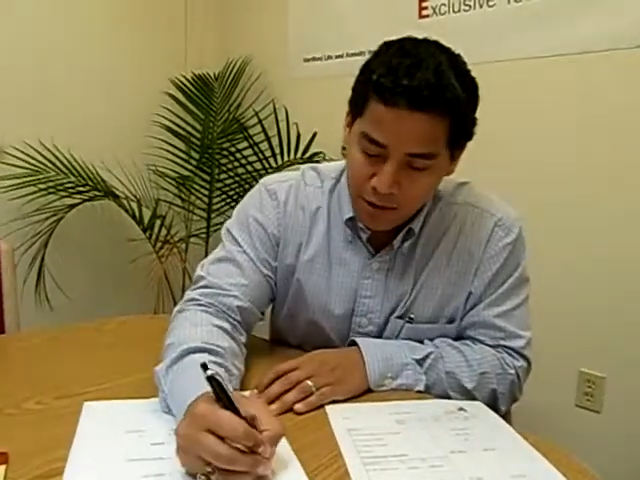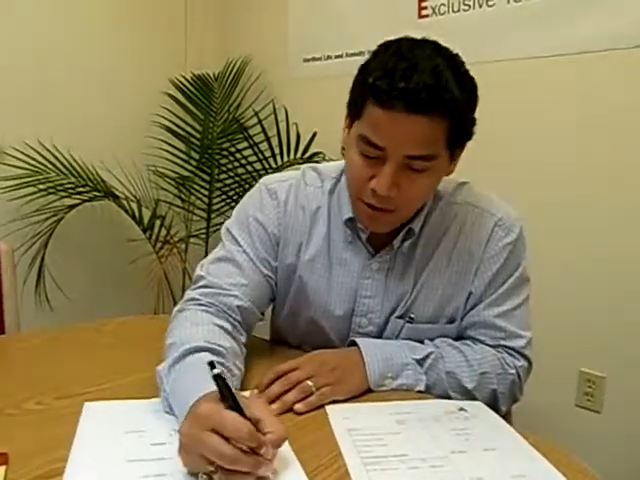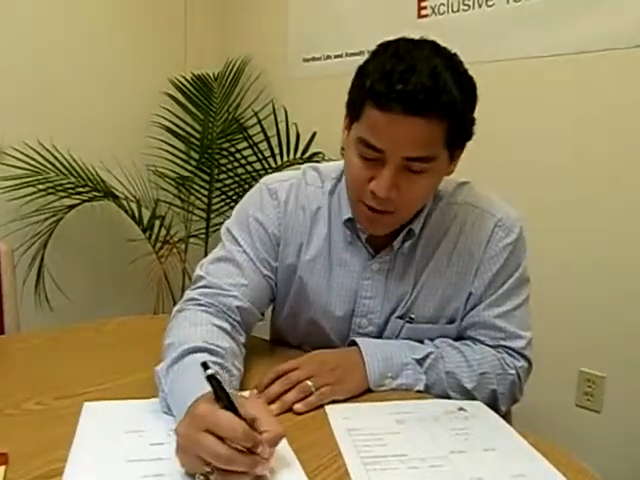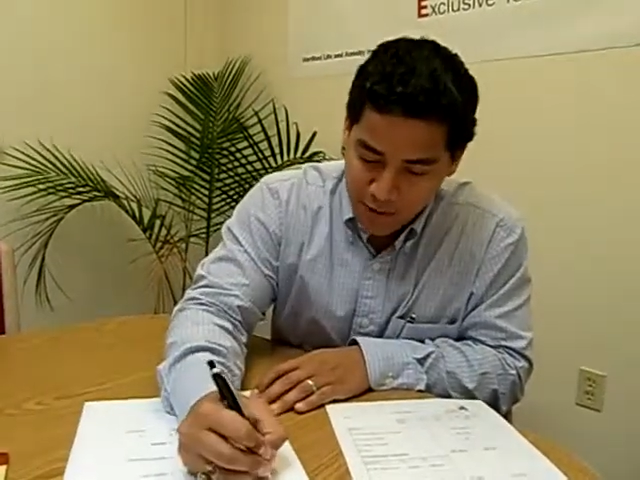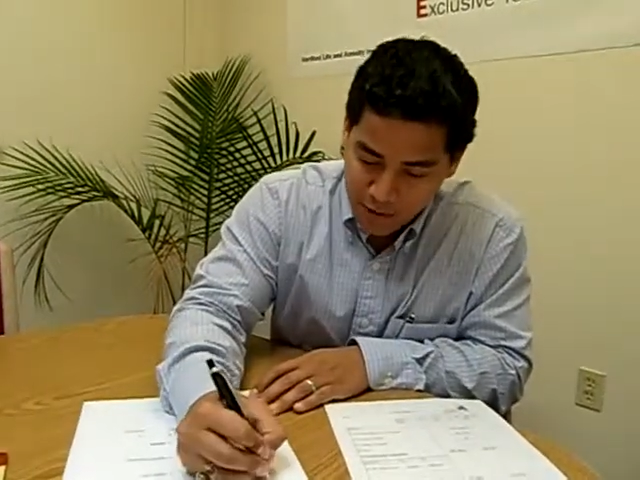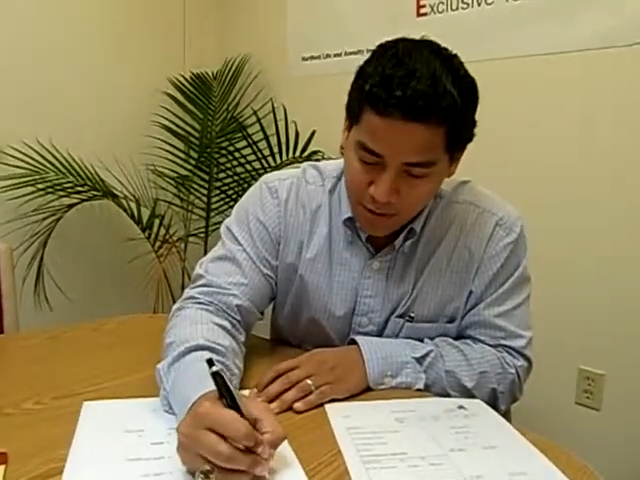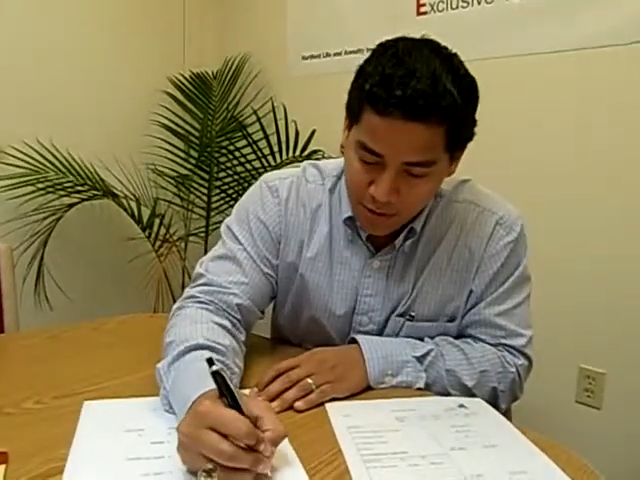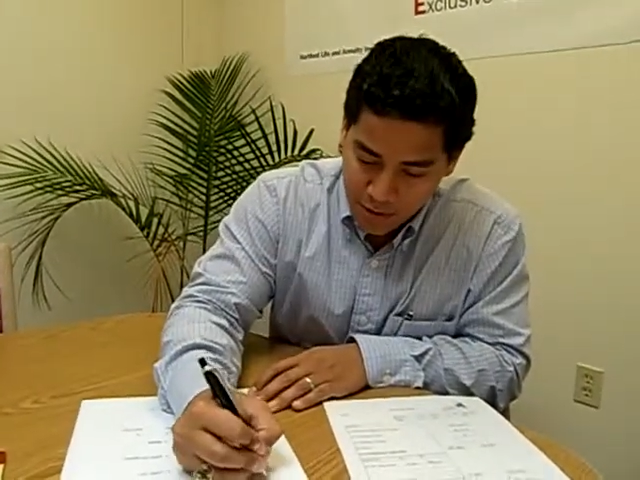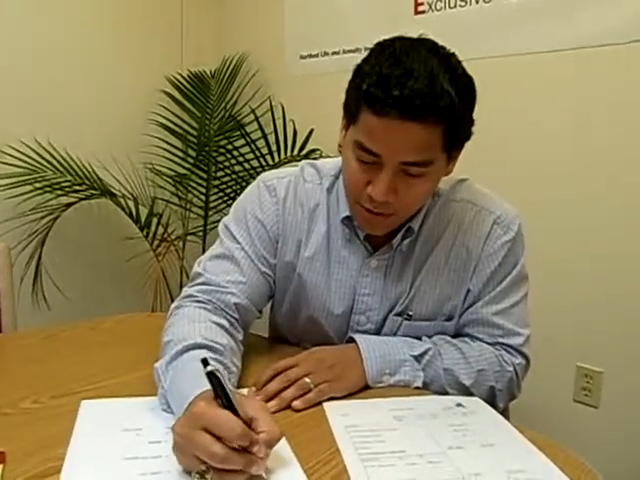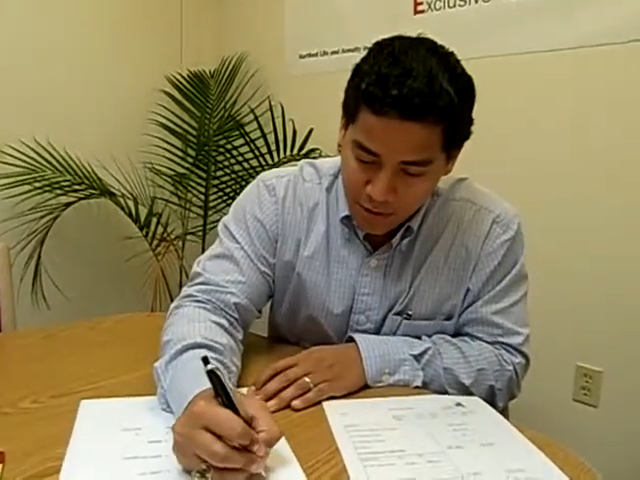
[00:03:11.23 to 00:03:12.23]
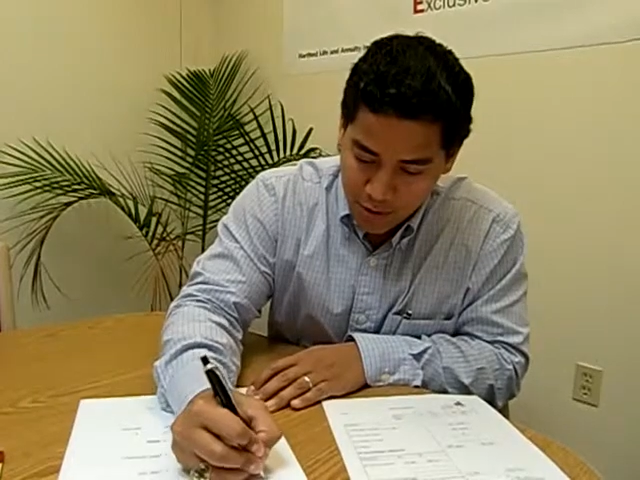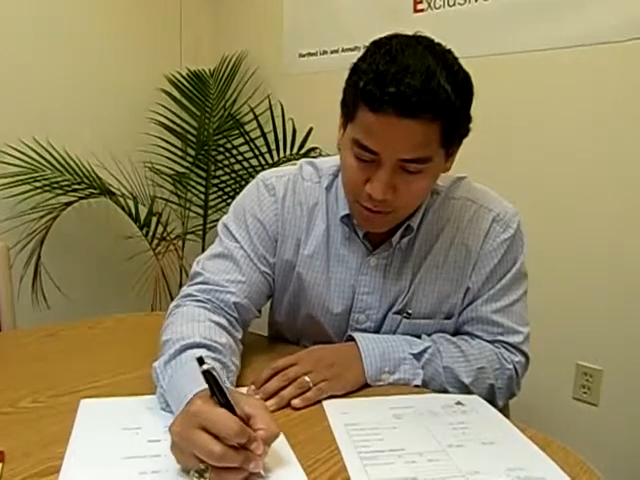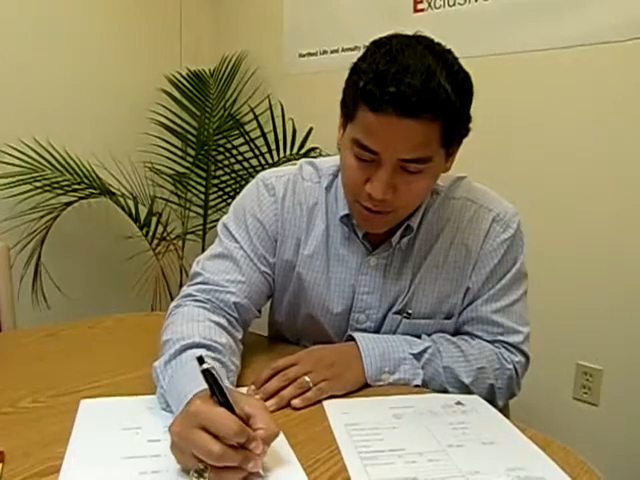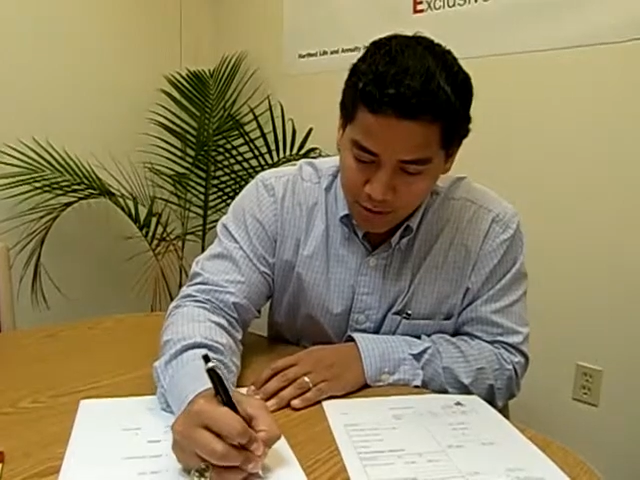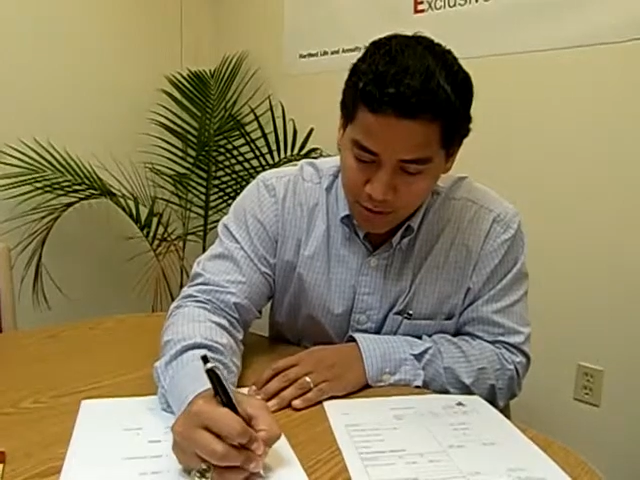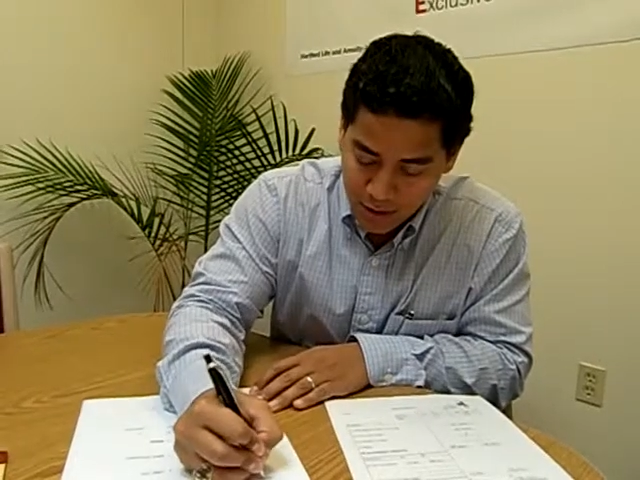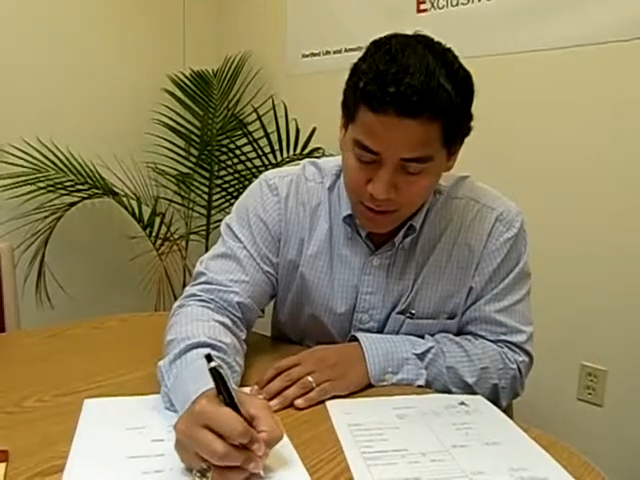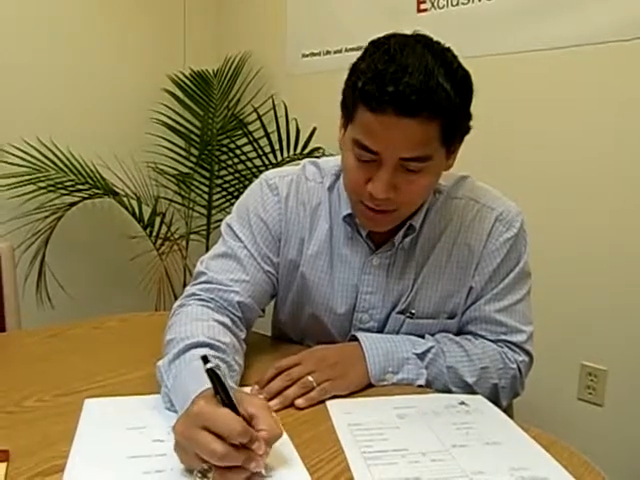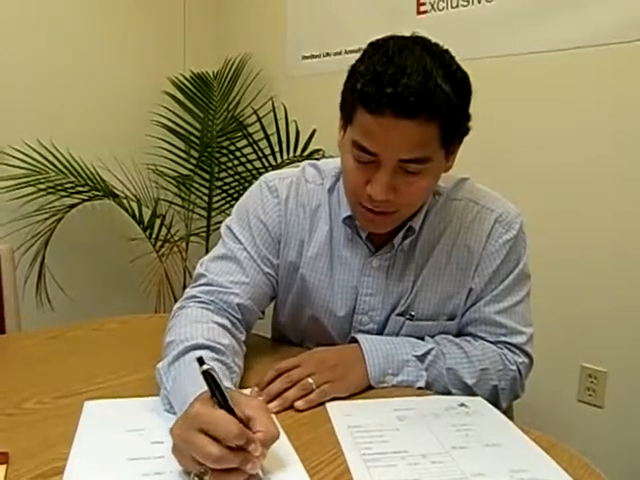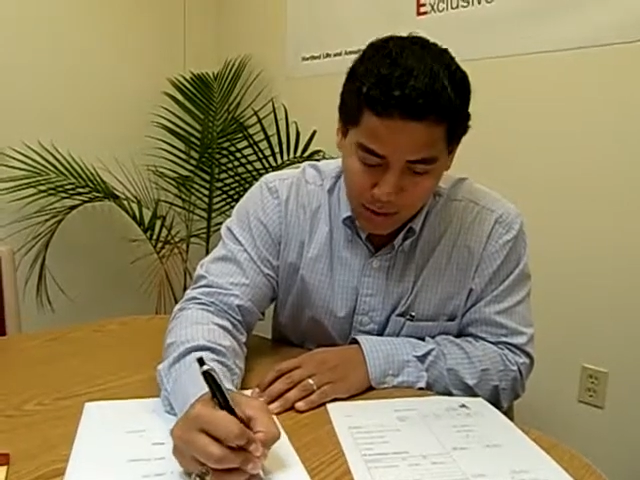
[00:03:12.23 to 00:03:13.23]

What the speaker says: you have is $130,000.